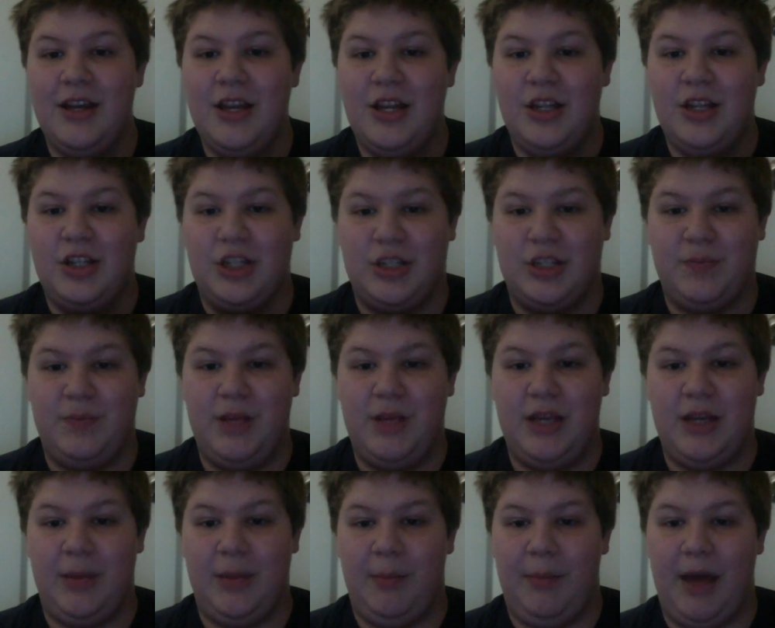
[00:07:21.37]
just
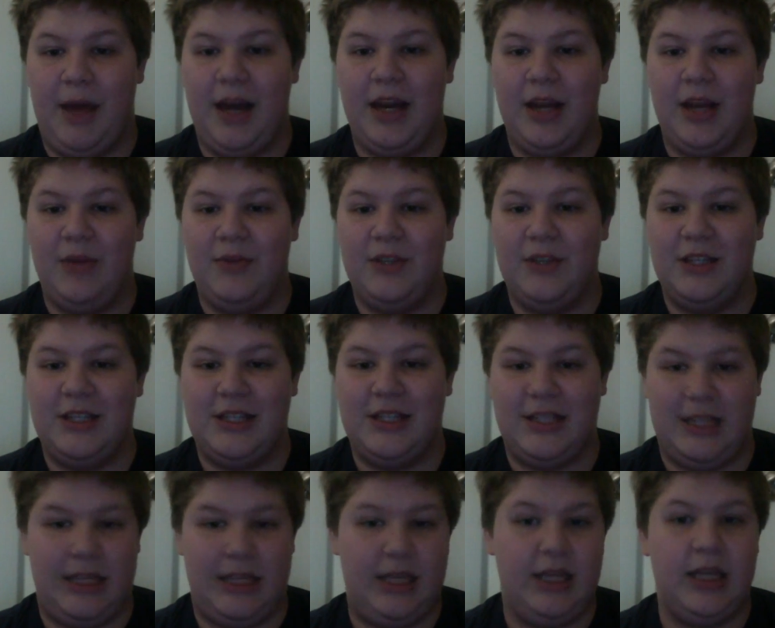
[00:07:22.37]
being competitive and
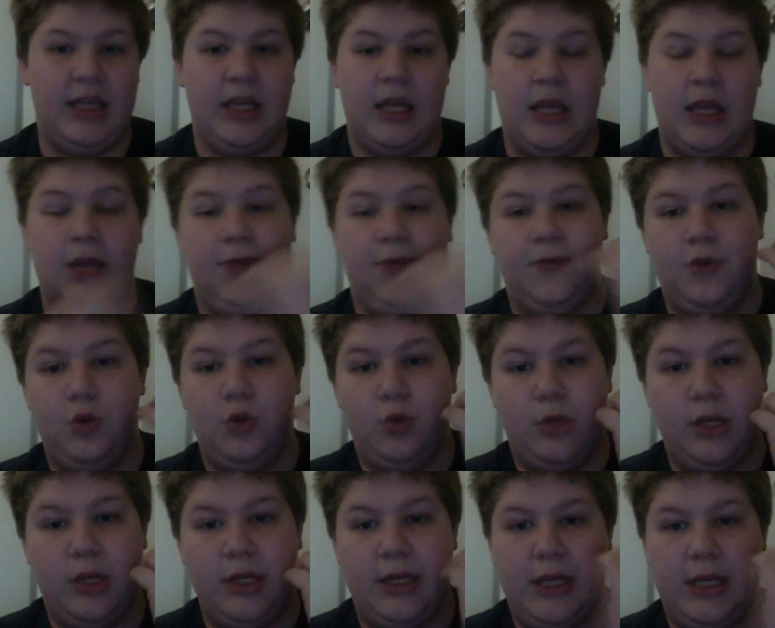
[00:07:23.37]
seeing if you
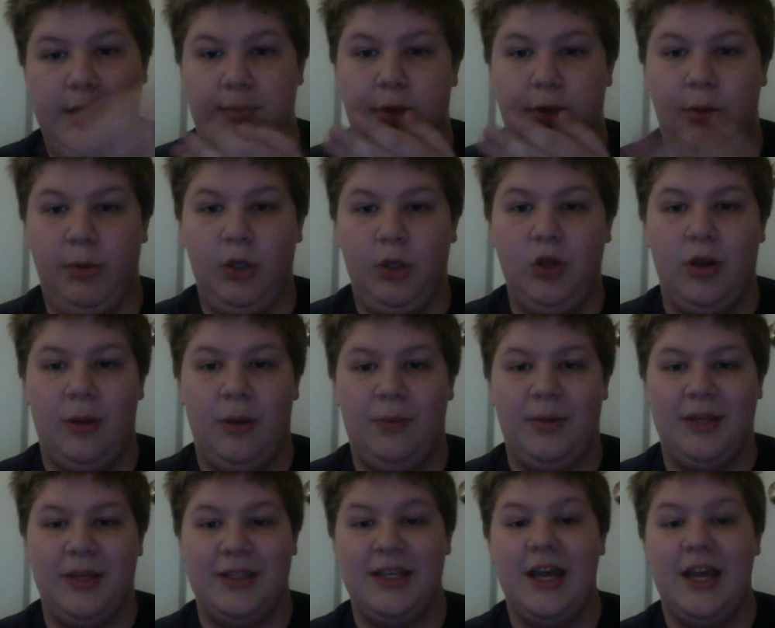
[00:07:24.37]
can keep your balloon up.
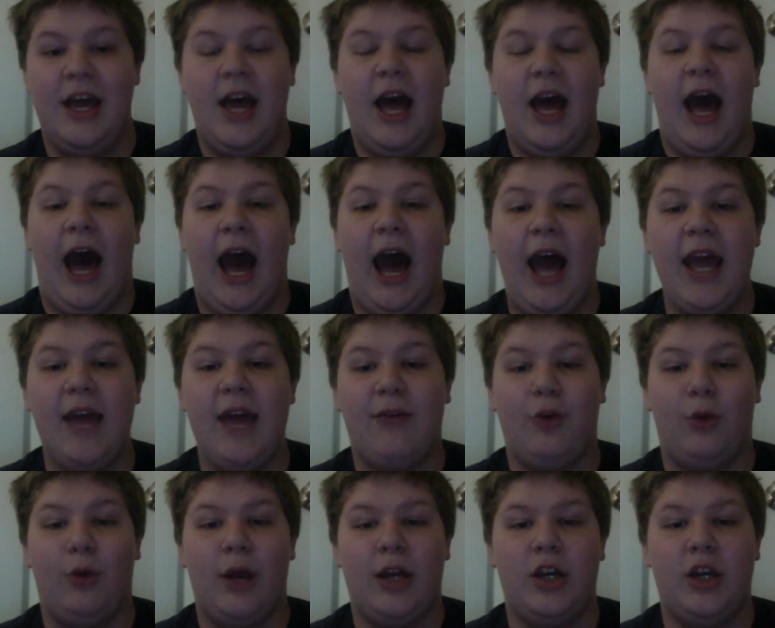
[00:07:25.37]
Because I have
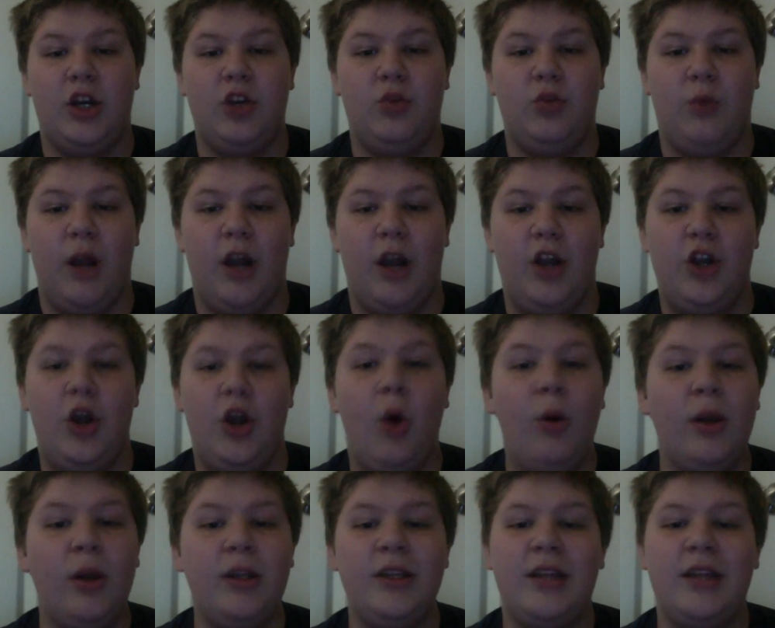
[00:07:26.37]
a record where no
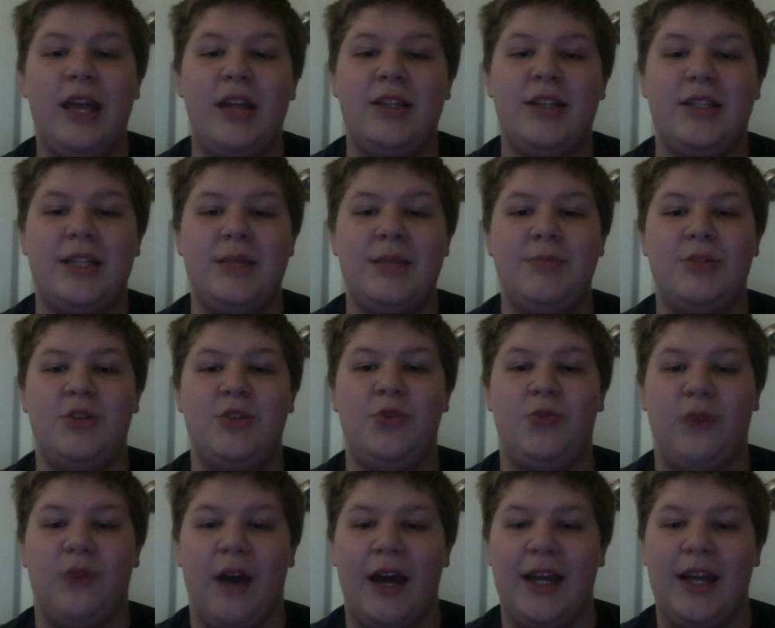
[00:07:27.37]
one can seem to
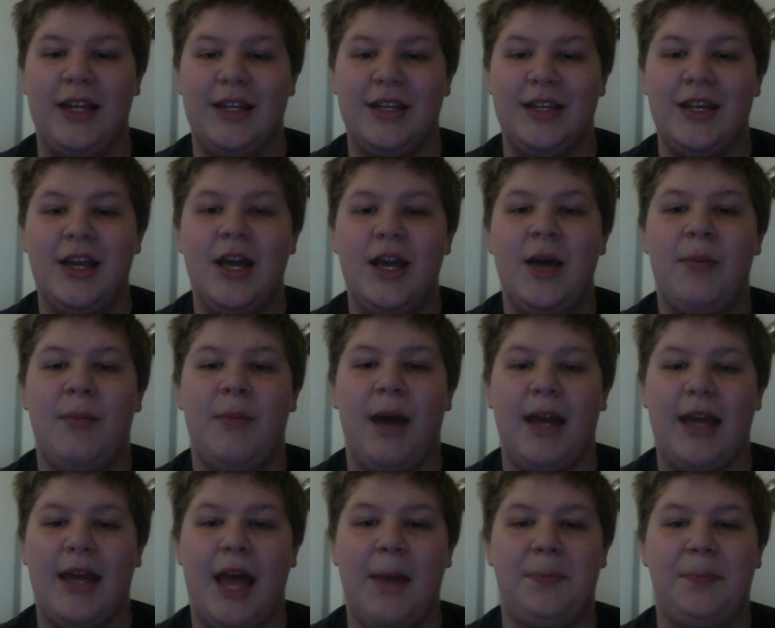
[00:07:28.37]
find my
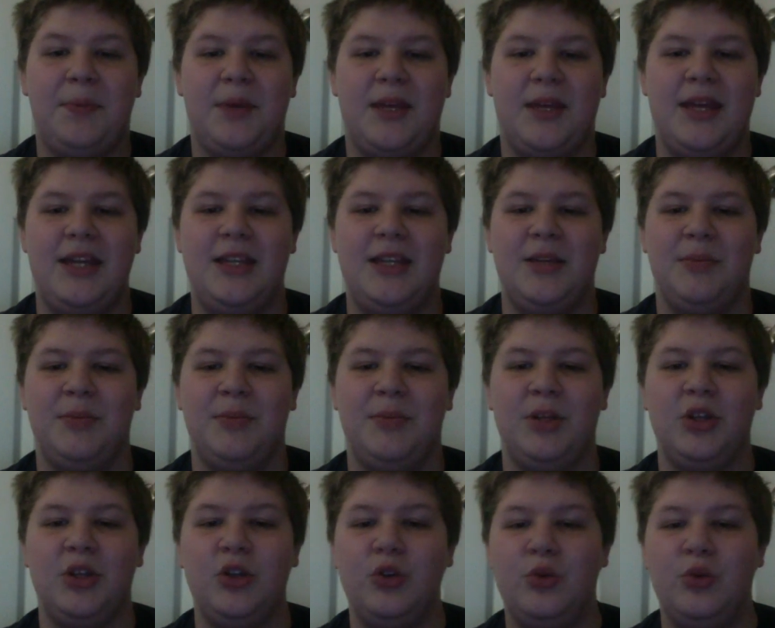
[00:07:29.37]
Cap Kingdom
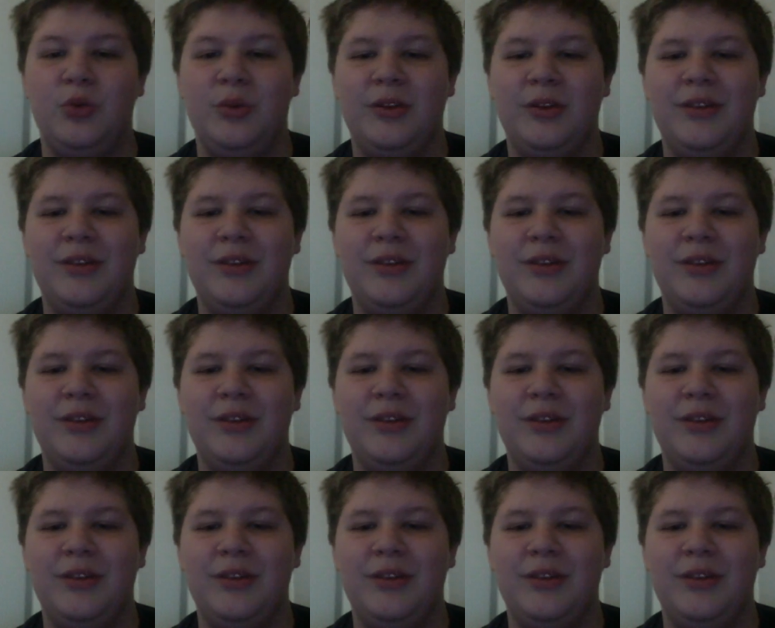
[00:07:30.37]
balloon.